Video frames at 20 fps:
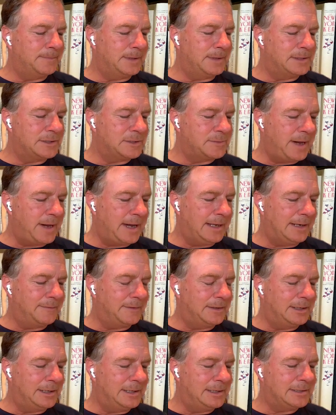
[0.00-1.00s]
in spite of
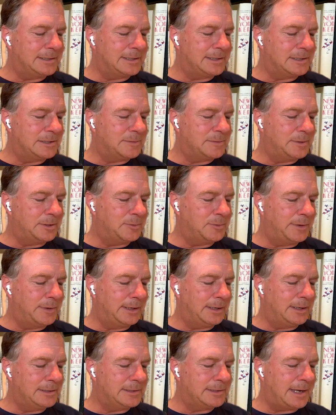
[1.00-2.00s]
the distance
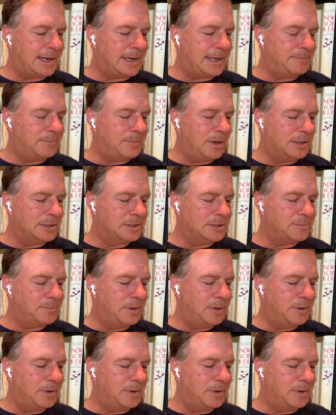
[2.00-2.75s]
between us and march